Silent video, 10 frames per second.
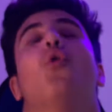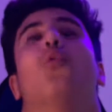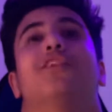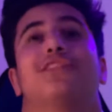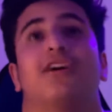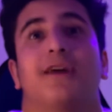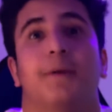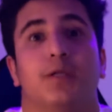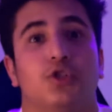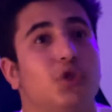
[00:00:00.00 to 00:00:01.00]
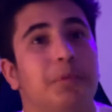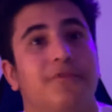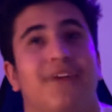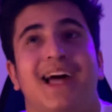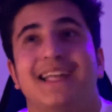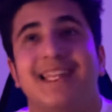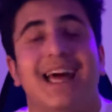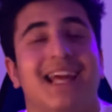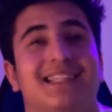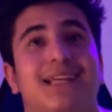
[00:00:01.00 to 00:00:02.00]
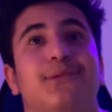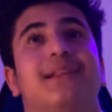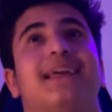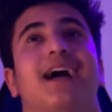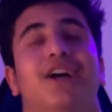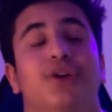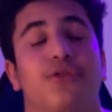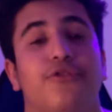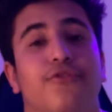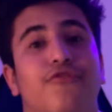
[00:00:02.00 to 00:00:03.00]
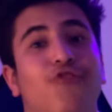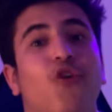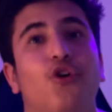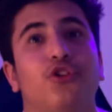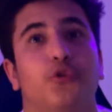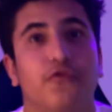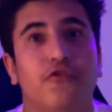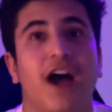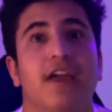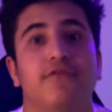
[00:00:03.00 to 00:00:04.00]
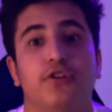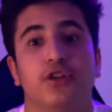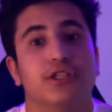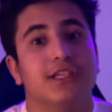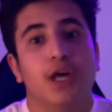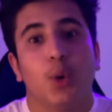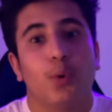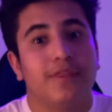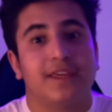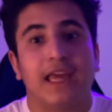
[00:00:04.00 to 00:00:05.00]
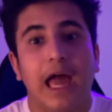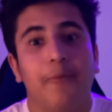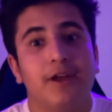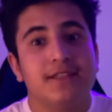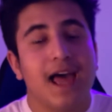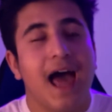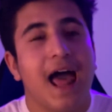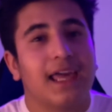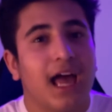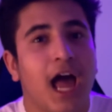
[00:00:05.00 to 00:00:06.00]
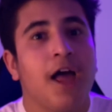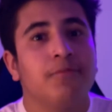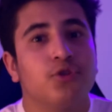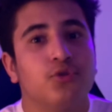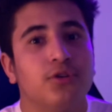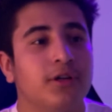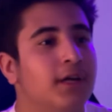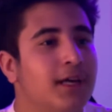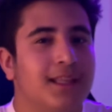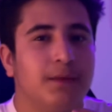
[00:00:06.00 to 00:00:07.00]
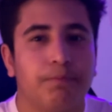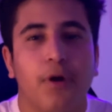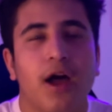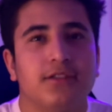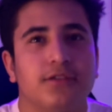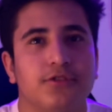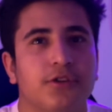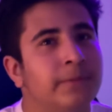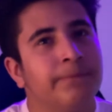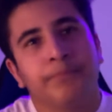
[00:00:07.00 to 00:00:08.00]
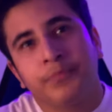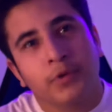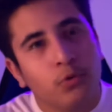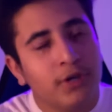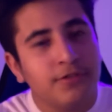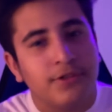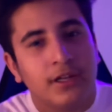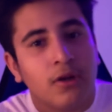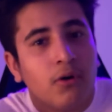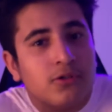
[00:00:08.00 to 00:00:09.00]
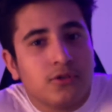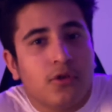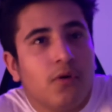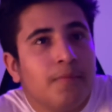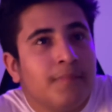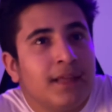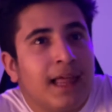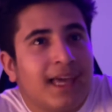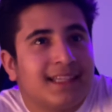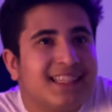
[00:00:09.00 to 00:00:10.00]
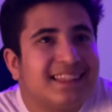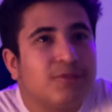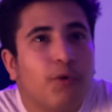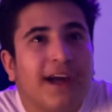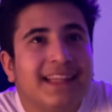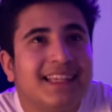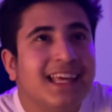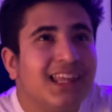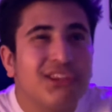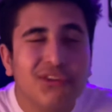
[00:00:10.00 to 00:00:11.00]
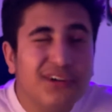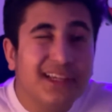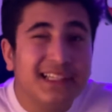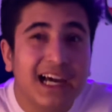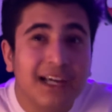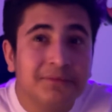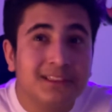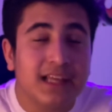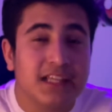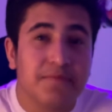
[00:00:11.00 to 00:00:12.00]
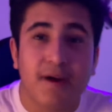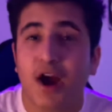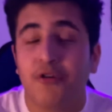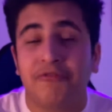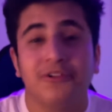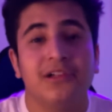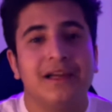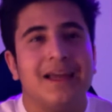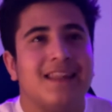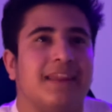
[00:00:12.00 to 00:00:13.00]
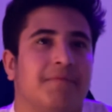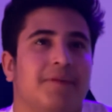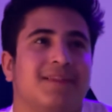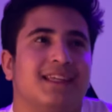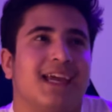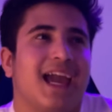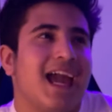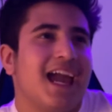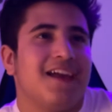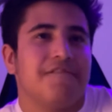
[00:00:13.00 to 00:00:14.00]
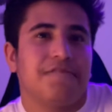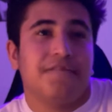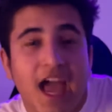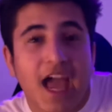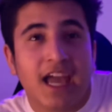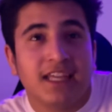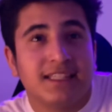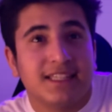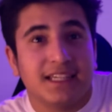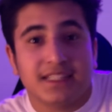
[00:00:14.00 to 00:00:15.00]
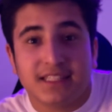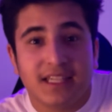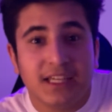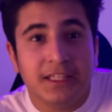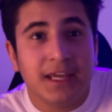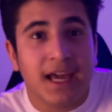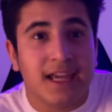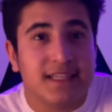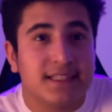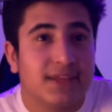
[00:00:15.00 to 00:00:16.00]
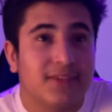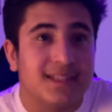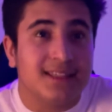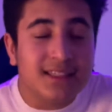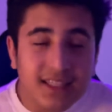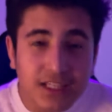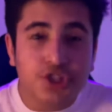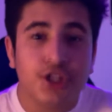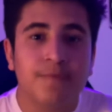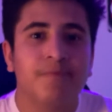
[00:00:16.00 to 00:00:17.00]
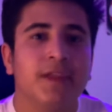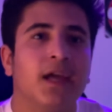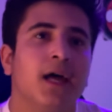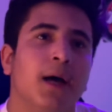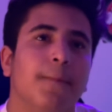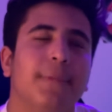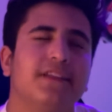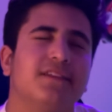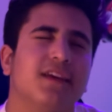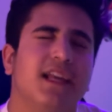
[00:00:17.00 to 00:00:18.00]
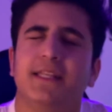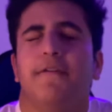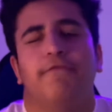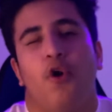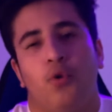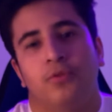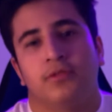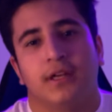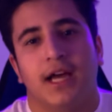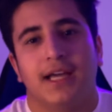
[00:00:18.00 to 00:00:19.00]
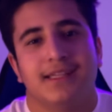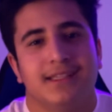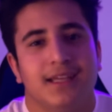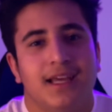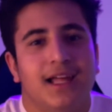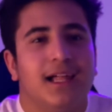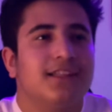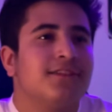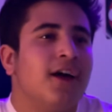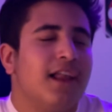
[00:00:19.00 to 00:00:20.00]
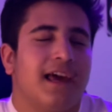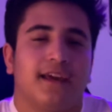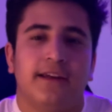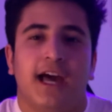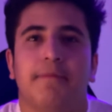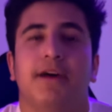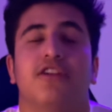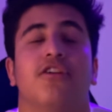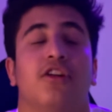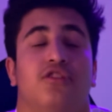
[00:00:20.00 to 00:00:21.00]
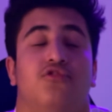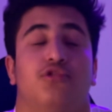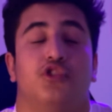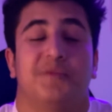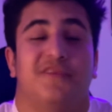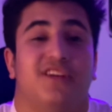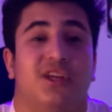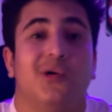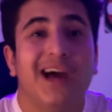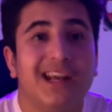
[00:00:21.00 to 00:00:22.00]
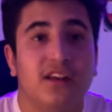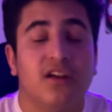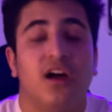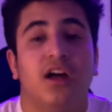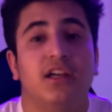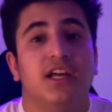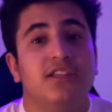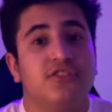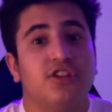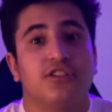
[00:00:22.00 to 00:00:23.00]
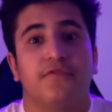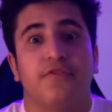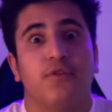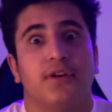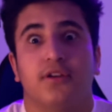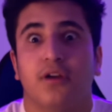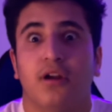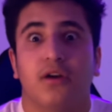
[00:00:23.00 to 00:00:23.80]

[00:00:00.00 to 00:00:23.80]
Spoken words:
which is gonna be super fast. And I said it'll carry 4 to 5 years with the cameras. Like, I'm sure the processor would really also be like 20-30 times less powerful than maybe the A16, A17 chip. But it's a phone, guys. It's not like an iPad you're gonna do super video editing on. It's just a phone that you're gonna